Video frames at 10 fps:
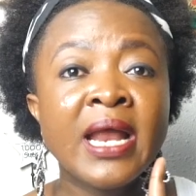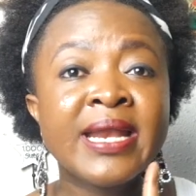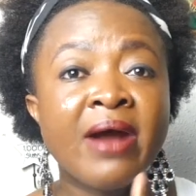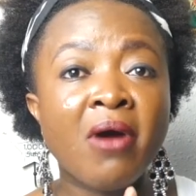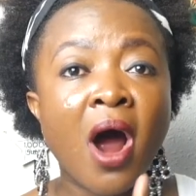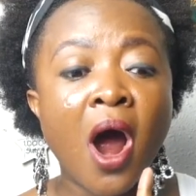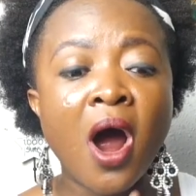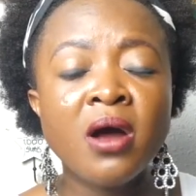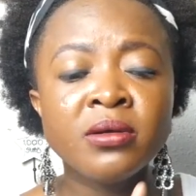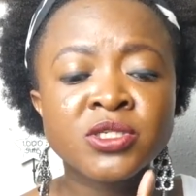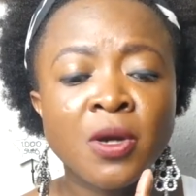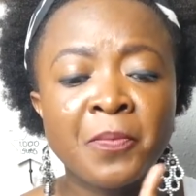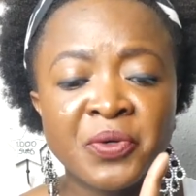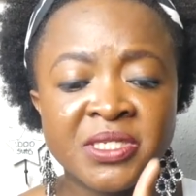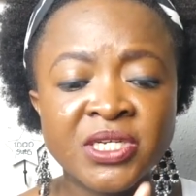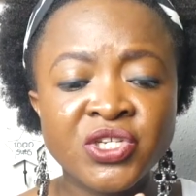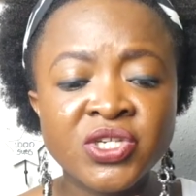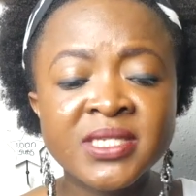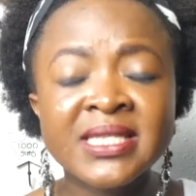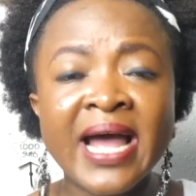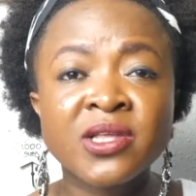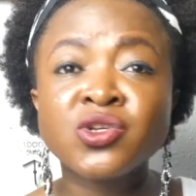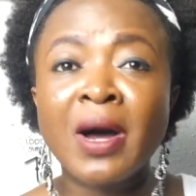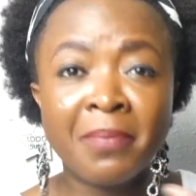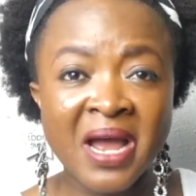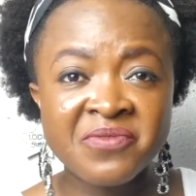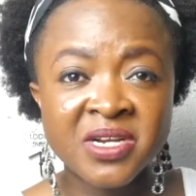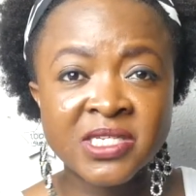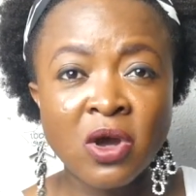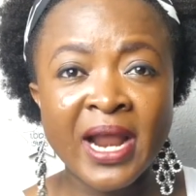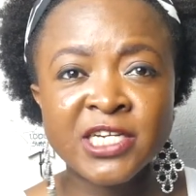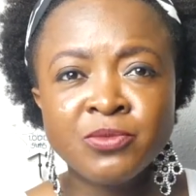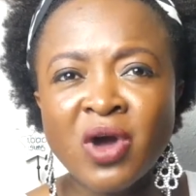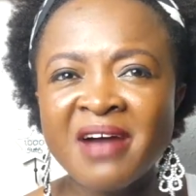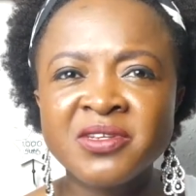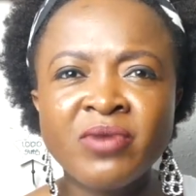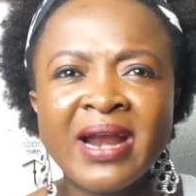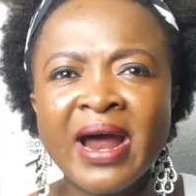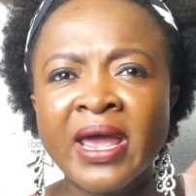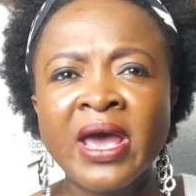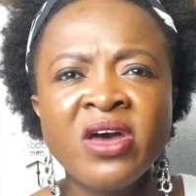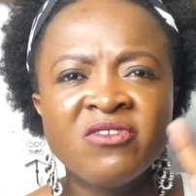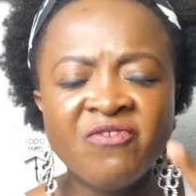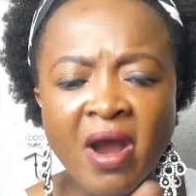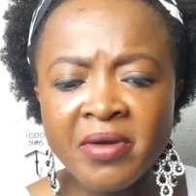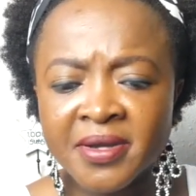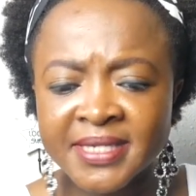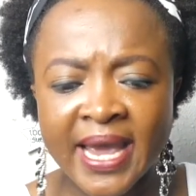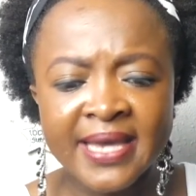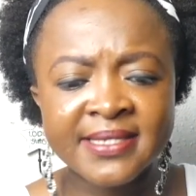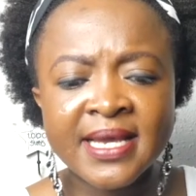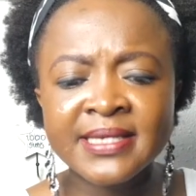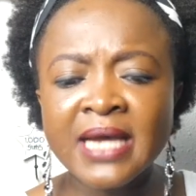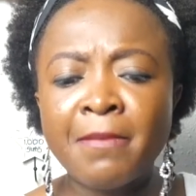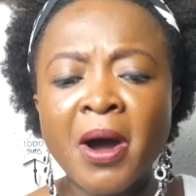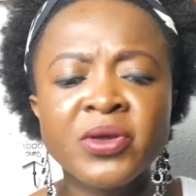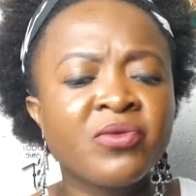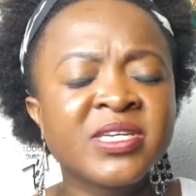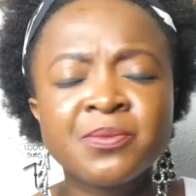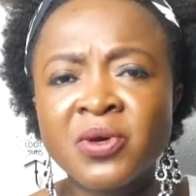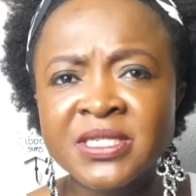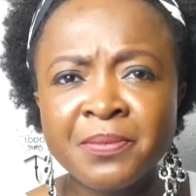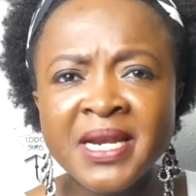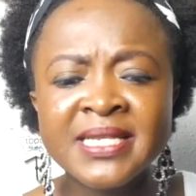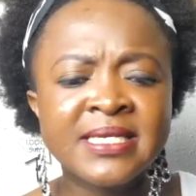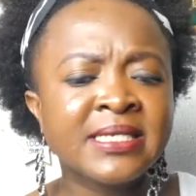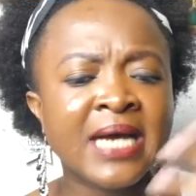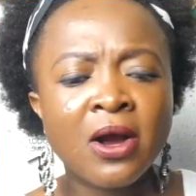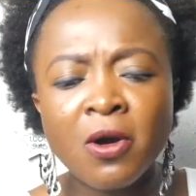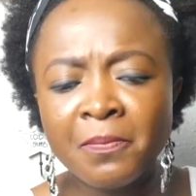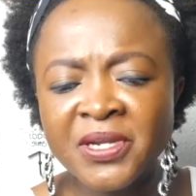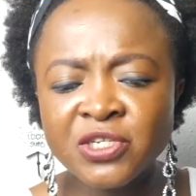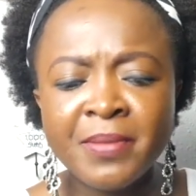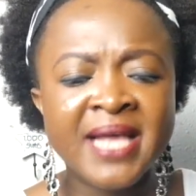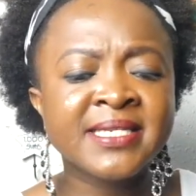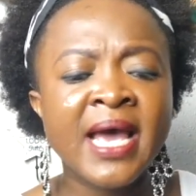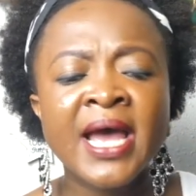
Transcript: There are some procedures, like to apply for the scholarship, you have to write like various essays about your responsibilities, accomplishments,